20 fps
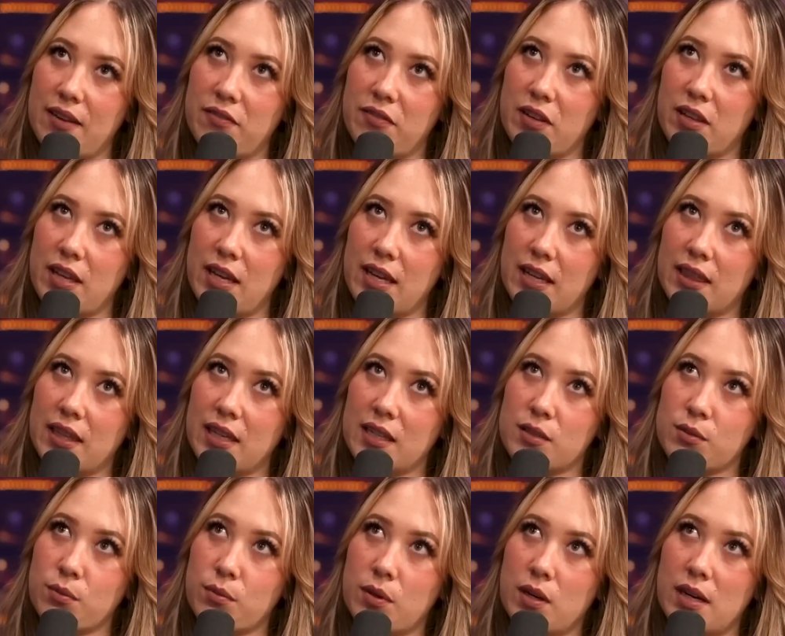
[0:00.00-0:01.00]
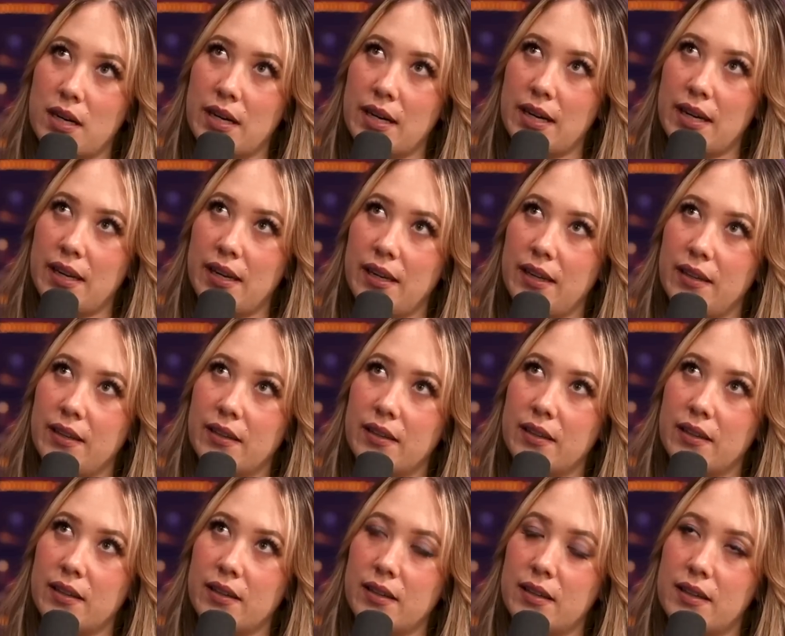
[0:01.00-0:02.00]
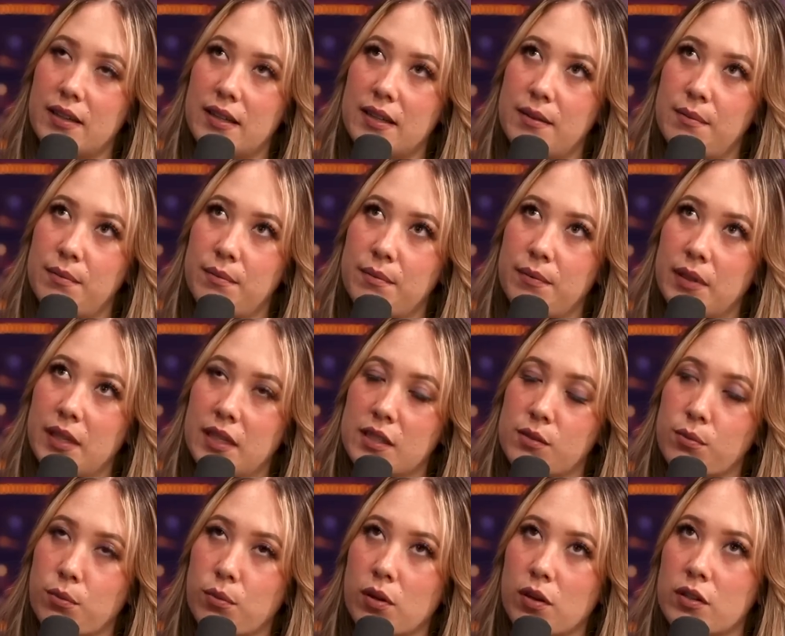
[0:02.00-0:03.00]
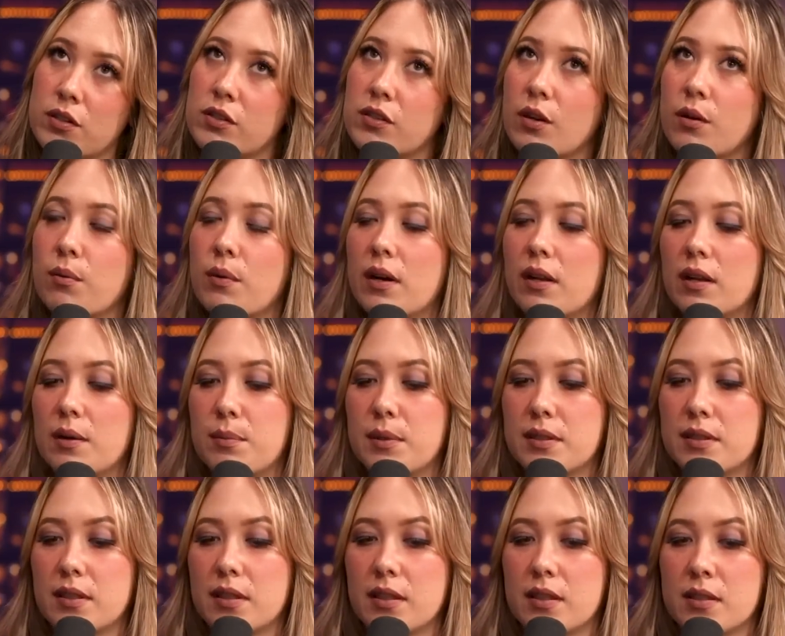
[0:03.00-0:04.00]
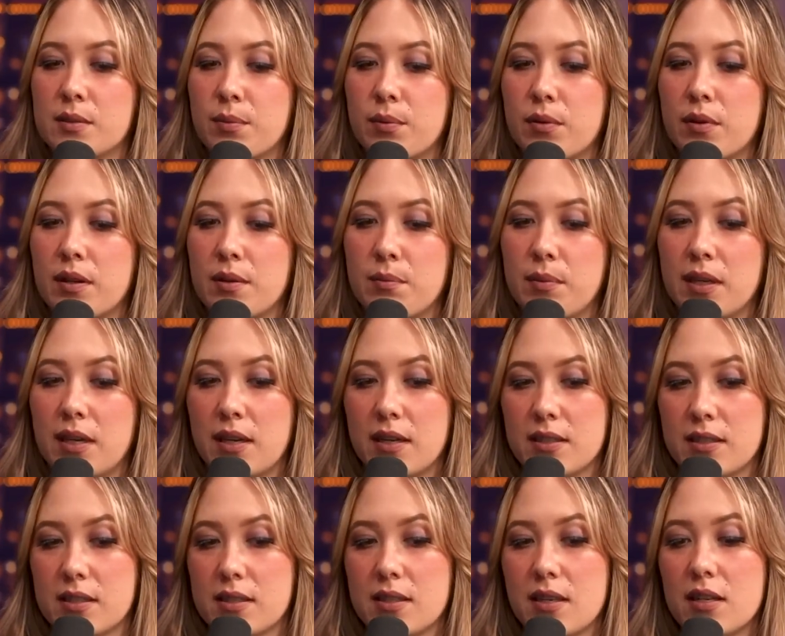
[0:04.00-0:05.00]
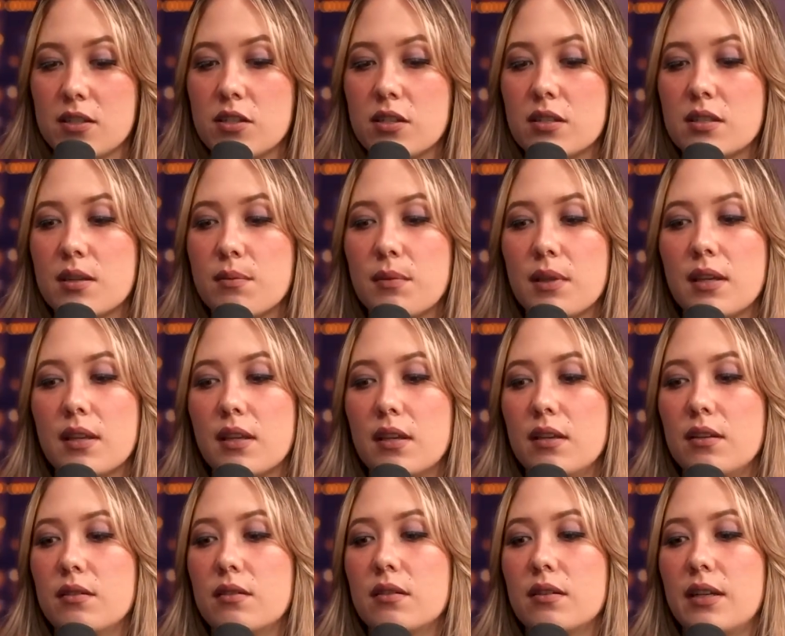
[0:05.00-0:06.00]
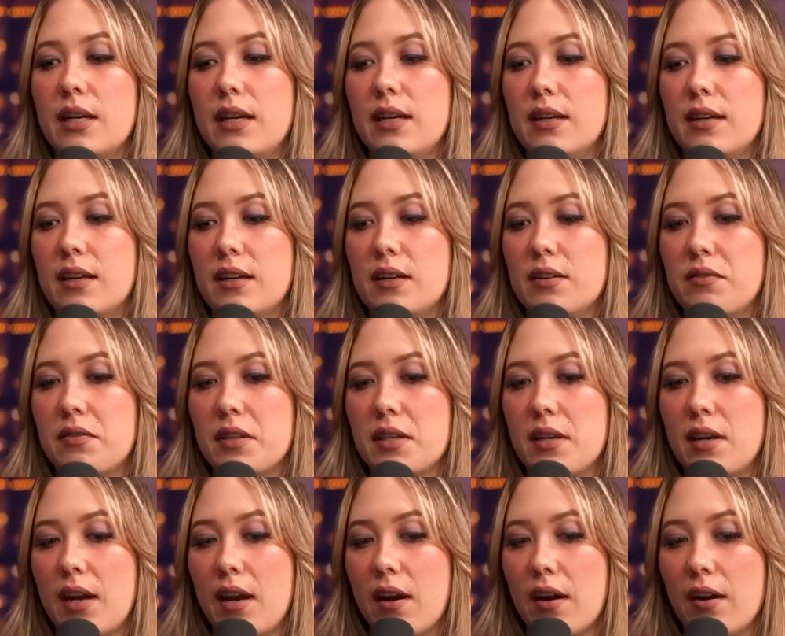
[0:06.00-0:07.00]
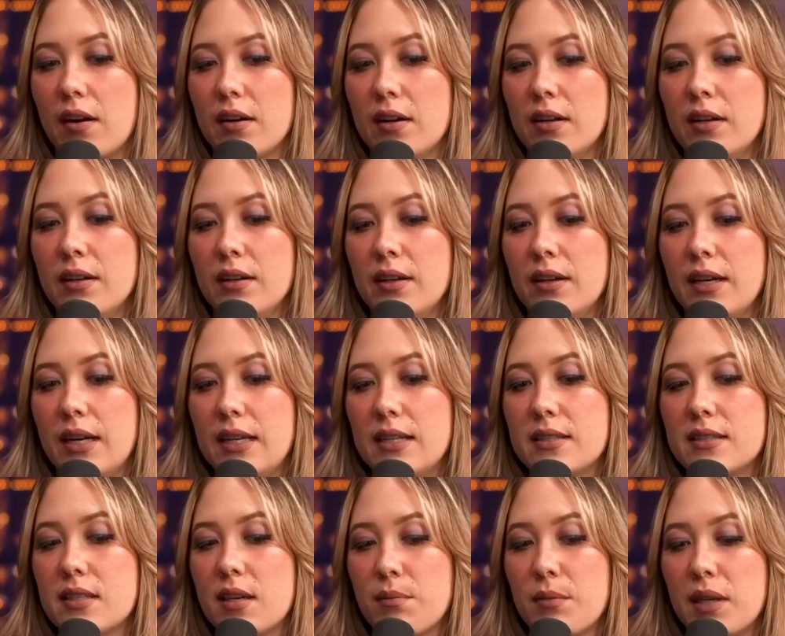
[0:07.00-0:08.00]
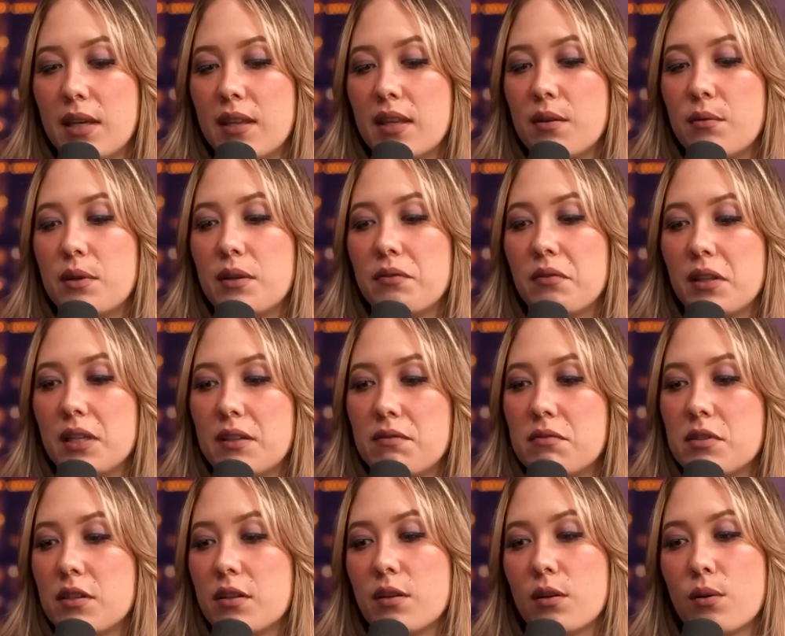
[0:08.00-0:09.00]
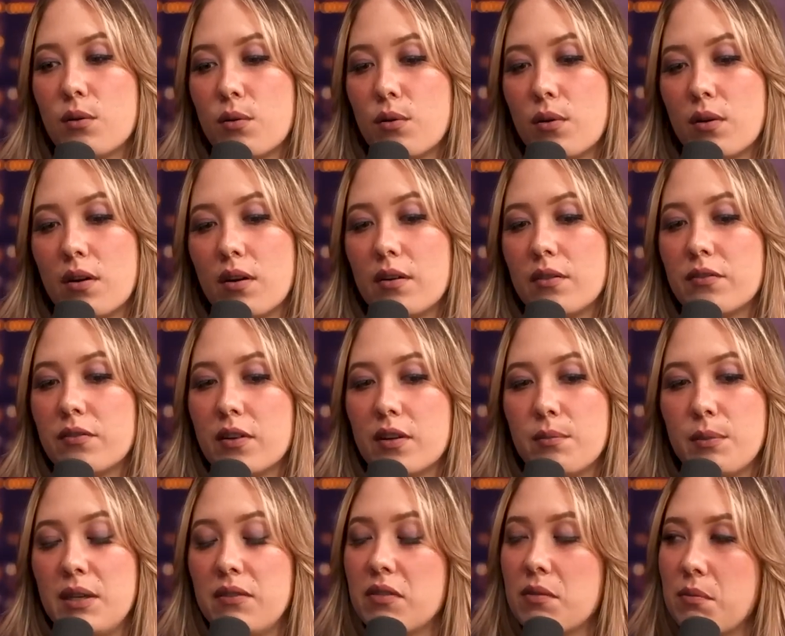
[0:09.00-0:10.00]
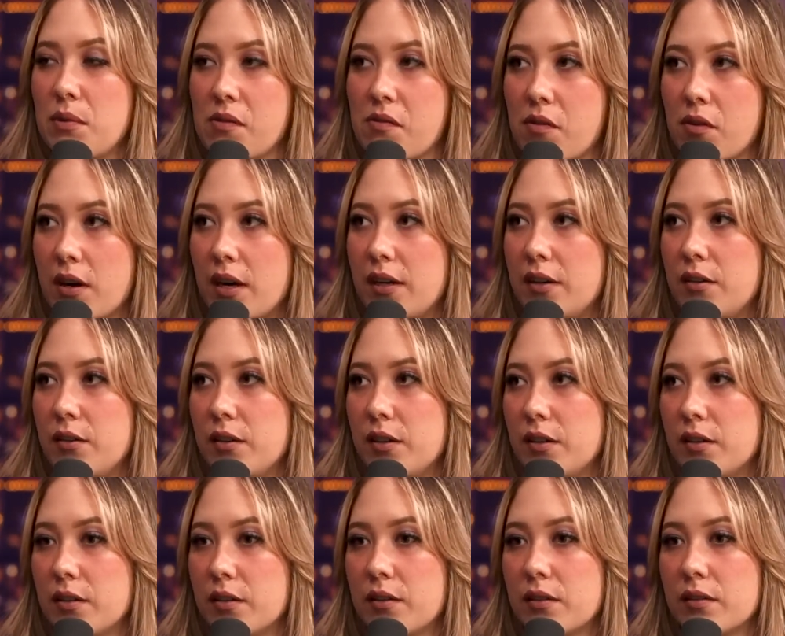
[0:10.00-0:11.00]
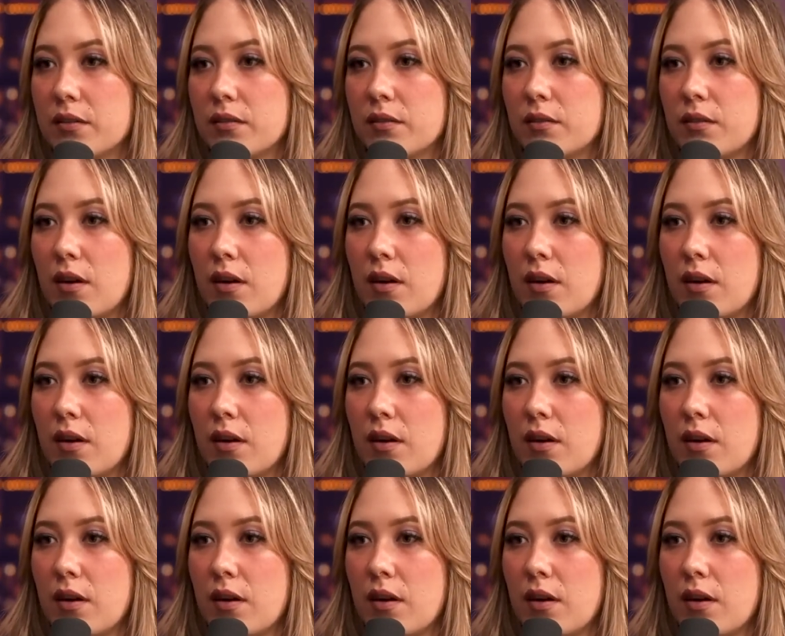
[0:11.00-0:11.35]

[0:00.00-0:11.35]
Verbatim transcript: and I feel like that's why um, it's worked so well up to this point, because it's not just something that you created out of thin air. It's something that we've lived to the core from even before I knew you.